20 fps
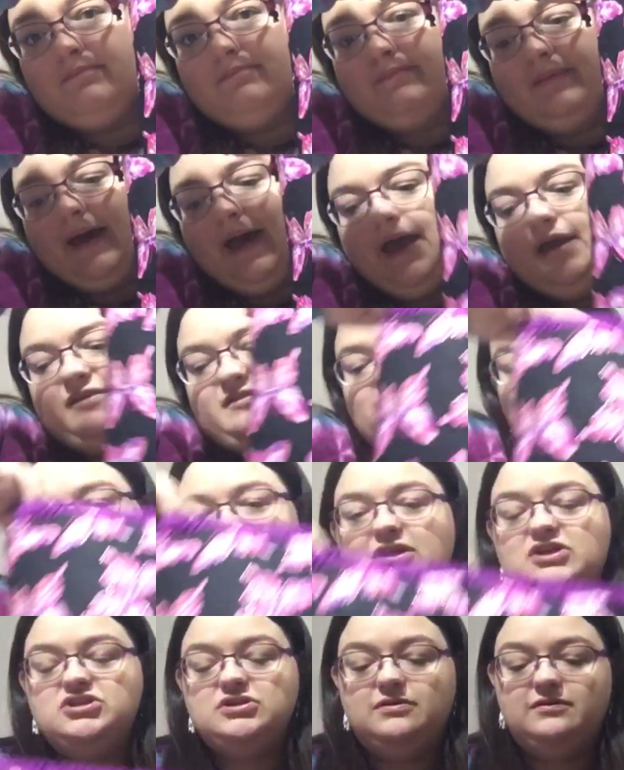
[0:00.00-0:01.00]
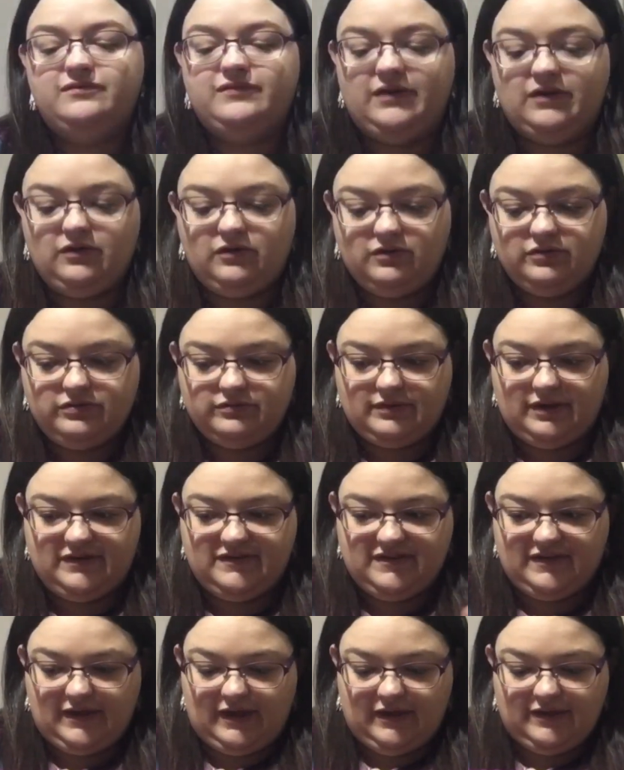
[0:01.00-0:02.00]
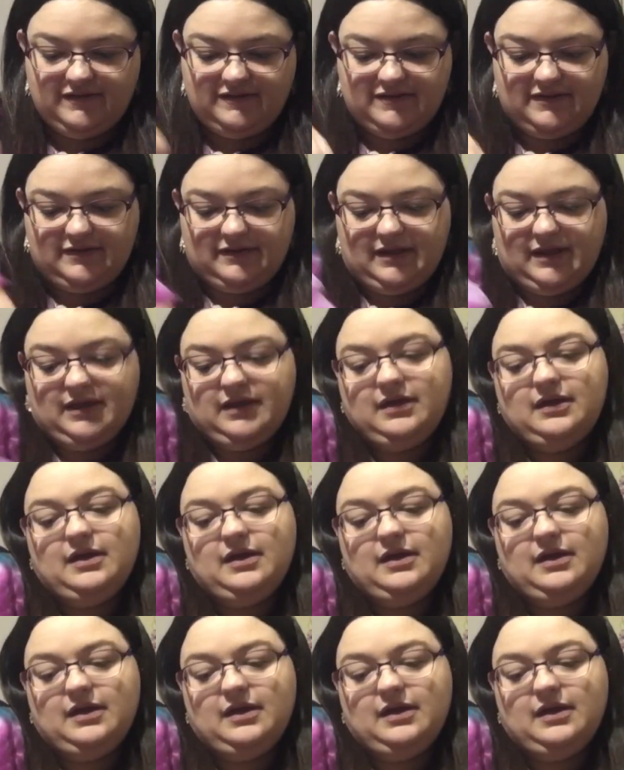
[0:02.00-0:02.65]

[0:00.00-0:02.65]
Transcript: bag. So it actually will fit all 3 skeins in there.